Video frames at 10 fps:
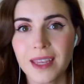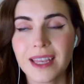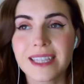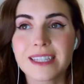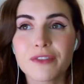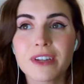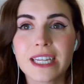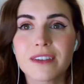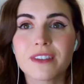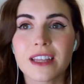It's the
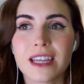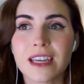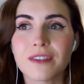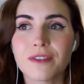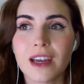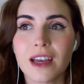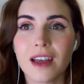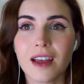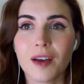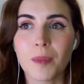really lovely thing
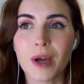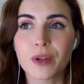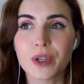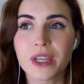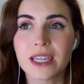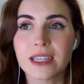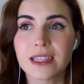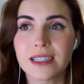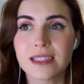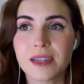about looking at
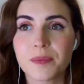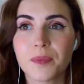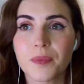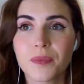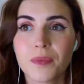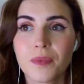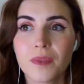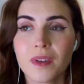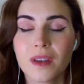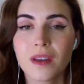these
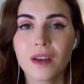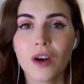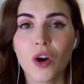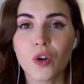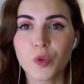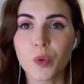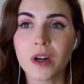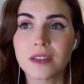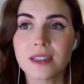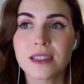old
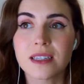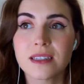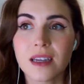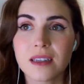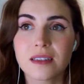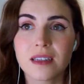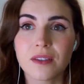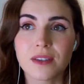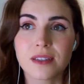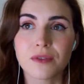words, is it does
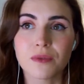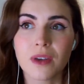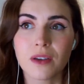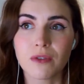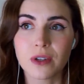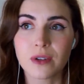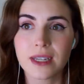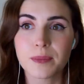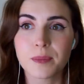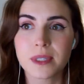give us a real
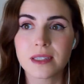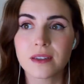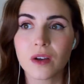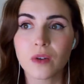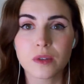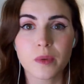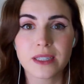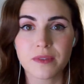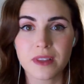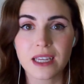glimpse into older
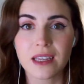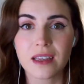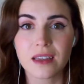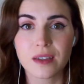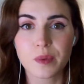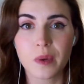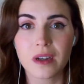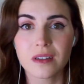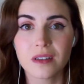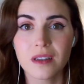ways of thinking as
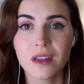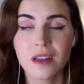well.